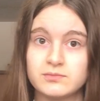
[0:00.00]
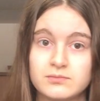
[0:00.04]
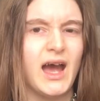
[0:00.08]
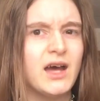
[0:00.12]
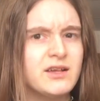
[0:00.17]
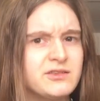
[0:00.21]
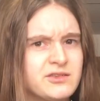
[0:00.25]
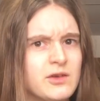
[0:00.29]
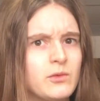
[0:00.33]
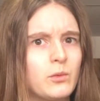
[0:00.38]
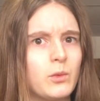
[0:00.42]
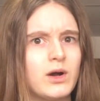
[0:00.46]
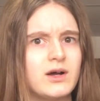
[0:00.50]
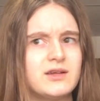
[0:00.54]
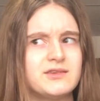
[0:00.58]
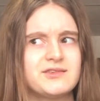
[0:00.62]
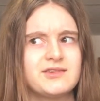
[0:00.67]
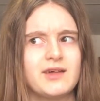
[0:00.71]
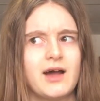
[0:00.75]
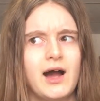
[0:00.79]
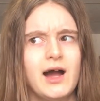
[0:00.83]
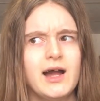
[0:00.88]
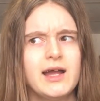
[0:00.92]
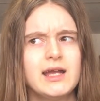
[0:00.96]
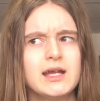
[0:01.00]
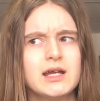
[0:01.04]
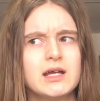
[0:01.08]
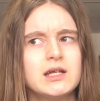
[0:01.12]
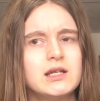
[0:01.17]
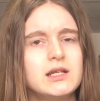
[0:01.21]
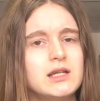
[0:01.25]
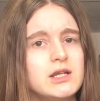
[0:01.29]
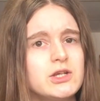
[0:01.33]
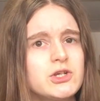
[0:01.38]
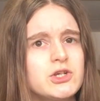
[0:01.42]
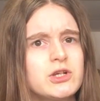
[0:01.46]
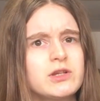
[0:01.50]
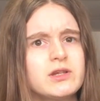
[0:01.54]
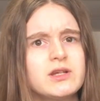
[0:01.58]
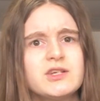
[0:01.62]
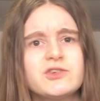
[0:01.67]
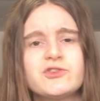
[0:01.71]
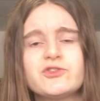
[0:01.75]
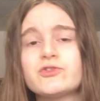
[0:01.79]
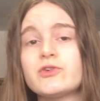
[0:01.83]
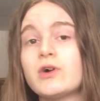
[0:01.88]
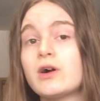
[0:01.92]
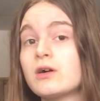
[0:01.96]
As it was, I initially
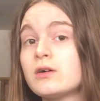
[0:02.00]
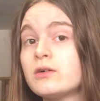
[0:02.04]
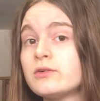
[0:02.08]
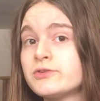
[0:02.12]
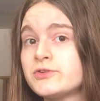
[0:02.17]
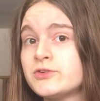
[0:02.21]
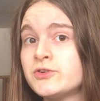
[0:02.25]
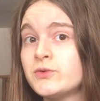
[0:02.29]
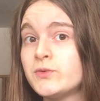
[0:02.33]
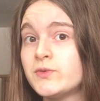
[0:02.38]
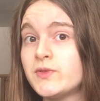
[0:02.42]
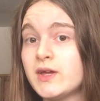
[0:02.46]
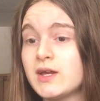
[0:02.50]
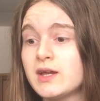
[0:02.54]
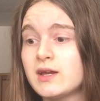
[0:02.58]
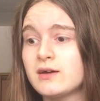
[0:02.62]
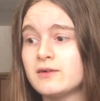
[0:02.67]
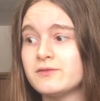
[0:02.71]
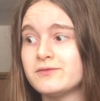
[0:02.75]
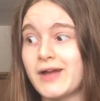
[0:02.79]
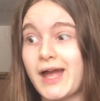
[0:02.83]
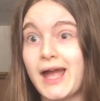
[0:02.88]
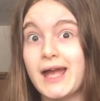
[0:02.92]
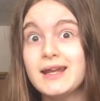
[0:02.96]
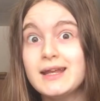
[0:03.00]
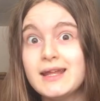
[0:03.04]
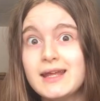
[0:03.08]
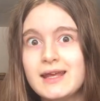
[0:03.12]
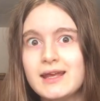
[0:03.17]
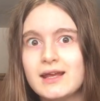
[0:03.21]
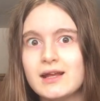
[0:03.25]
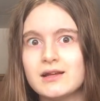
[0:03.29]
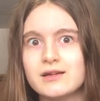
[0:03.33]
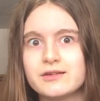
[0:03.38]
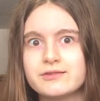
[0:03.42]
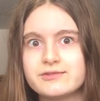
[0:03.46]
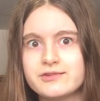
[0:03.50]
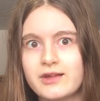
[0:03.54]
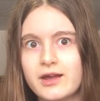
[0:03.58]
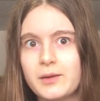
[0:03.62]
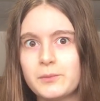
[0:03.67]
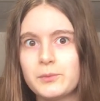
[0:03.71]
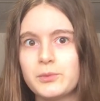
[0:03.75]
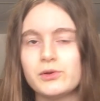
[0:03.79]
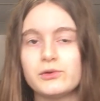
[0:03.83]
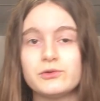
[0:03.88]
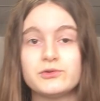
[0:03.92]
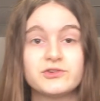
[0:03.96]
struggled to think of any
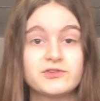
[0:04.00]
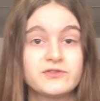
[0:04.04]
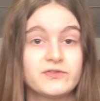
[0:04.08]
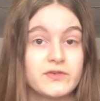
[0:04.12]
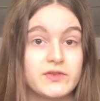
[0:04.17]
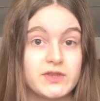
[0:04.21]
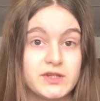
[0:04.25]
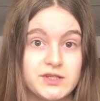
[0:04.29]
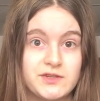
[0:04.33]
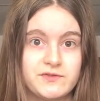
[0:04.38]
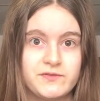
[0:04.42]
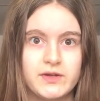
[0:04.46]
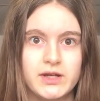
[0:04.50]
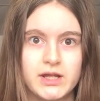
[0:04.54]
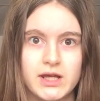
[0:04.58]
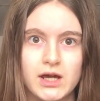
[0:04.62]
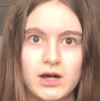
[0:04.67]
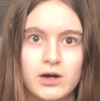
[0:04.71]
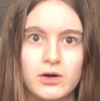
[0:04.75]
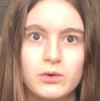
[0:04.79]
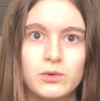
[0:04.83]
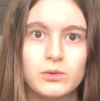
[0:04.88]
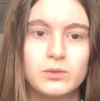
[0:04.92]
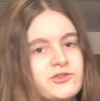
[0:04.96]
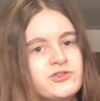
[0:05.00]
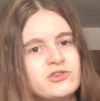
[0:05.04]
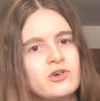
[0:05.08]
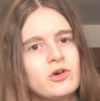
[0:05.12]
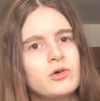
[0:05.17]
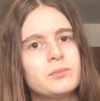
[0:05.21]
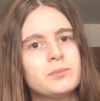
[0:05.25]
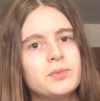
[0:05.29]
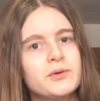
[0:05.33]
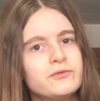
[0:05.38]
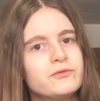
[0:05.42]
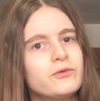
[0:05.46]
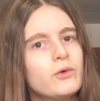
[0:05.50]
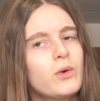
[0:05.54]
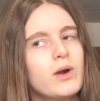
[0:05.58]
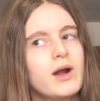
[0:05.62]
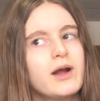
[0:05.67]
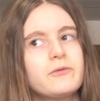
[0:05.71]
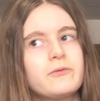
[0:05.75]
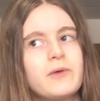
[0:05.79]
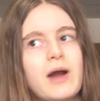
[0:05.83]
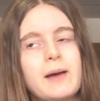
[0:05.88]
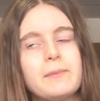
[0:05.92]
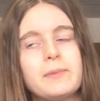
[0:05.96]
examples for this video. So before I
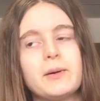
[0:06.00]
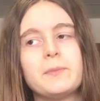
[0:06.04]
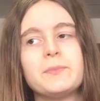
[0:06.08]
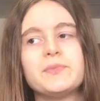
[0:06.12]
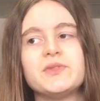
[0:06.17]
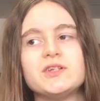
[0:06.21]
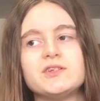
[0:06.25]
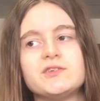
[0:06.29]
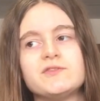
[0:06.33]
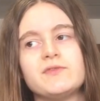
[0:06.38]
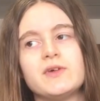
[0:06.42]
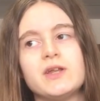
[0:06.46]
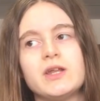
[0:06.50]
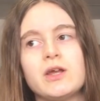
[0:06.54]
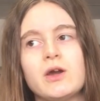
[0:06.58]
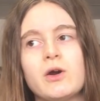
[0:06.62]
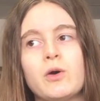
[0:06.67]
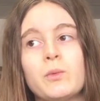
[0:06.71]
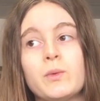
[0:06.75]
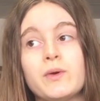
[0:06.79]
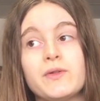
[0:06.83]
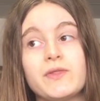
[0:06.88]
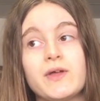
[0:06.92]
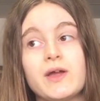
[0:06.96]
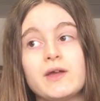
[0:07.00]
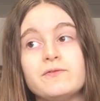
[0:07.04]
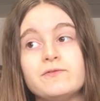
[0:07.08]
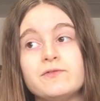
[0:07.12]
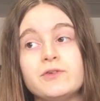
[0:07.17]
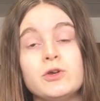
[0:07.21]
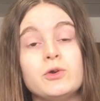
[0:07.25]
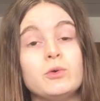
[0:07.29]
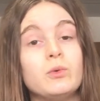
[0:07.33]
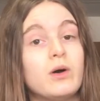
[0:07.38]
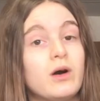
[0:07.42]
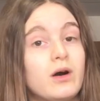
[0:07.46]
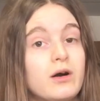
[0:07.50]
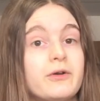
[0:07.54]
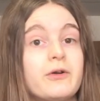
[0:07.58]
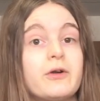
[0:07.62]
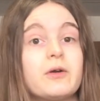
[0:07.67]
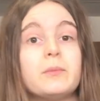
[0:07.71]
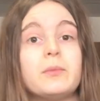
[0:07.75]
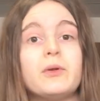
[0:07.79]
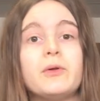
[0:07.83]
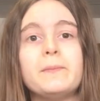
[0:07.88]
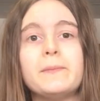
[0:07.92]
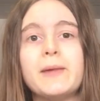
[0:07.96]
wrap up this video with a few
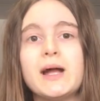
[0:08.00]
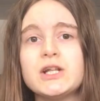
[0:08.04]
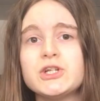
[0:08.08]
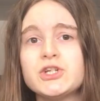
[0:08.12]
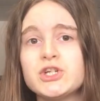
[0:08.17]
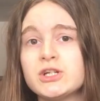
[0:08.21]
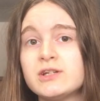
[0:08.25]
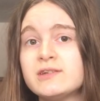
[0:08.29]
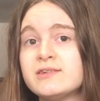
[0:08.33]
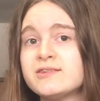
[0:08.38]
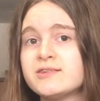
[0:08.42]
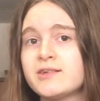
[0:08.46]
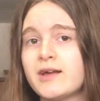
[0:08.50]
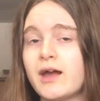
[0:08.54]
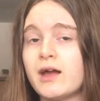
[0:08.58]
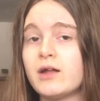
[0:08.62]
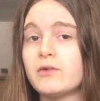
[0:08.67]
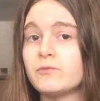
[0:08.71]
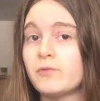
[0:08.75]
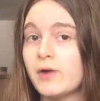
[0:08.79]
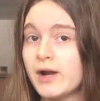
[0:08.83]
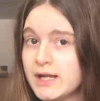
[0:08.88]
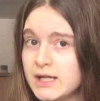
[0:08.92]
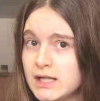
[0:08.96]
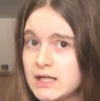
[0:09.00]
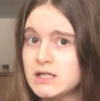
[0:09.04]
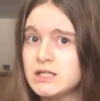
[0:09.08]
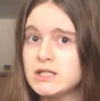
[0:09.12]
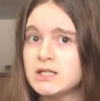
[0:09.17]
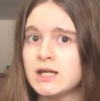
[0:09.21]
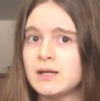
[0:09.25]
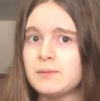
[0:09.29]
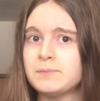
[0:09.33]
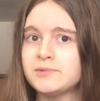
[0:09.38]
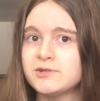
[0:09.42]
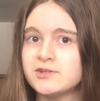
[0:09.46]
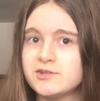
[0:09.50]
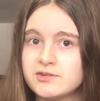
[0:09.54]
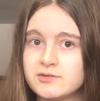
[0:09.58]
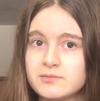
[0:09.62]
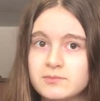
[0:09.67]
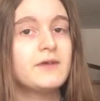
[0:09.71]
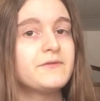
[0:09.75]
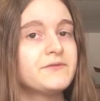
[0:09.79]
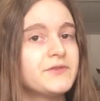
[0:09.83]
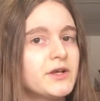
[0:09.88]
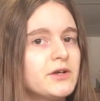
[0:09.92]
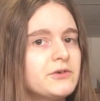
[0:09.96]
honorable mentions and writing tips,
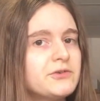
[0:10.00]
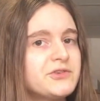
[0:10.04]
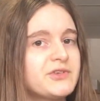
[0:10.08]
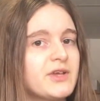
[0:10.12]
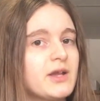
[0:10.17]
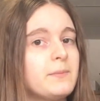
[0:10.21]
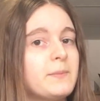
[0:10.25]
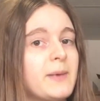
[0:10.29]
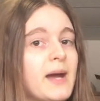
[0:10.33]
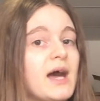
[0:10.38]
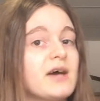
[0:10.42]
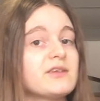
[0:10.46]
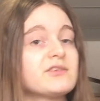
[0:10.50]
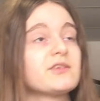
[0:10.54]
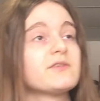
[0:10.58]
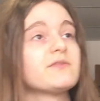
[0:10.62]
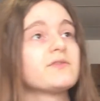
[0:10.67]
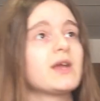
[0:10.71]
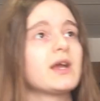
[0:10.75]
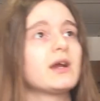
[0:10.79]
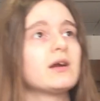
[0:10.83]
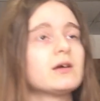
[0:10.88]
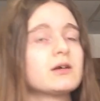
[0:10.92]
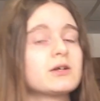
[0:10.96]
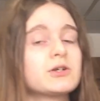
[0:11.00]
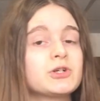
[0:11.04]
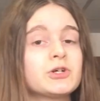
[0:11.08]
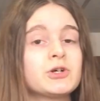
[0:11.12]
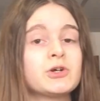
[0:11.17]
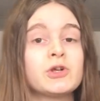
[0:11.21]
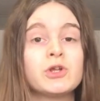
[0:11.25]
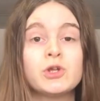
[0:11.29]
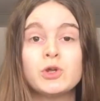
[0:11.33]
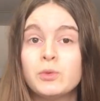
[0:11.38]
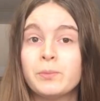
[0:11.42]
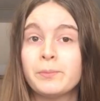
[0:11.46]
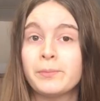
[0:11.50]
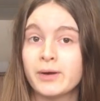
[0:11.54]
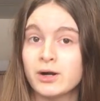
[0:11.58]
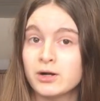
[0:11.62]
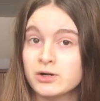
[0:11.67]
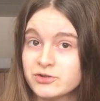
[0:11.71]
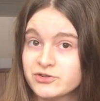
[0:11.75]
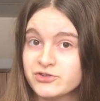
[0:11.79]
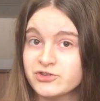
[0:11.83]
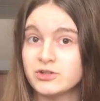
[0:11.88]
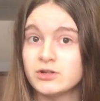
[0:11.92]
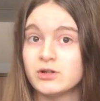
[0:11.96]
if there's a passive character you
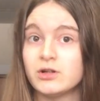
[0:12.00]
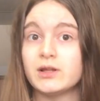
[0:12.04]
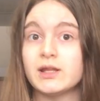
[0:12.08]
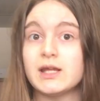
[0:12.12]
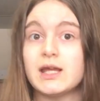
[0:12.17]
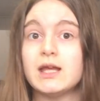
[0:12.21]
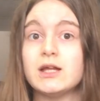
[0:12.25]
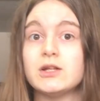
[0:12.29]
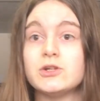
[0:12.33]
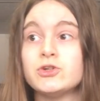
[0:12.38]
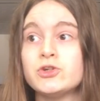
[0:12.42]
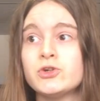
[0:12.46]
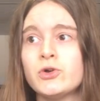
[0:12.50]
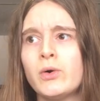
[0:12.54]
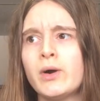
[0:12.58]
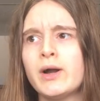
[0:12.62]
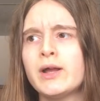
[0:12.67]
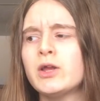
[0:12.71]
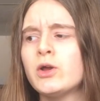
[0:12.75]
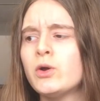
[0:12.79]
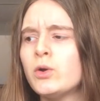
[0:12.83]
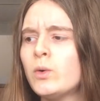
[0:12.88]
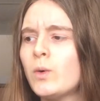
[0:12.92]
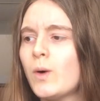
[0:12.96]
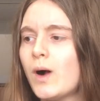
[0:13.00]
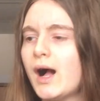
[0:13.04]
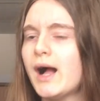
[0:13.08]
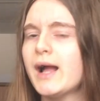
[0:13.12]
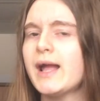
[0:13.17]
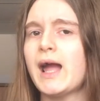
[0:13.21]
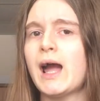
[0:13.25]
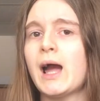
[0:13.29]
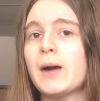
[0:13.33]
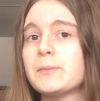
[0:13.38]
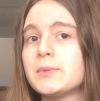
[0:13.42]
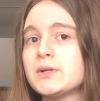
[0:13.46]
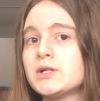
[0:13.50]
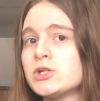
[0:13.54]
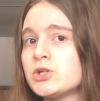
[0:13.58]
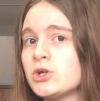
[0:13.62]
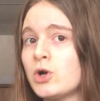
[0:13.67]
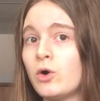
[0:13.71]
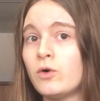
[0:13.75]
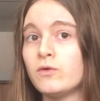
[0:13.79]
personally enjoy who I happen to